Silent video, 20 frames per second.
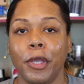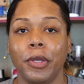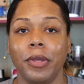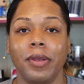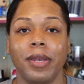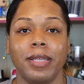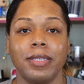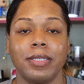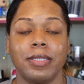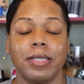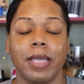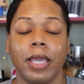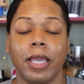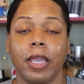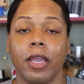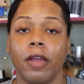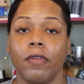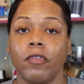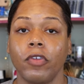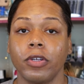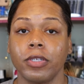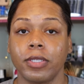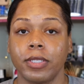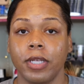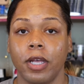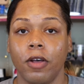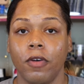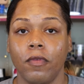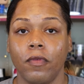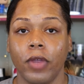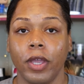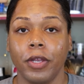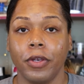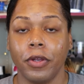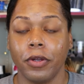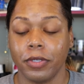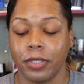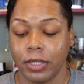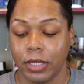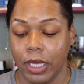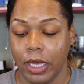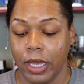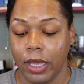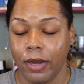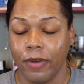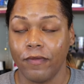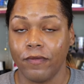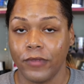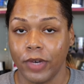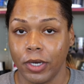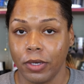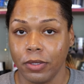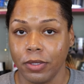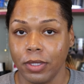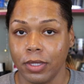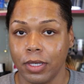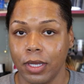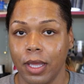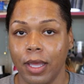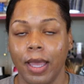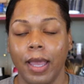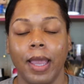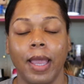You need to take care of yourself and your skin first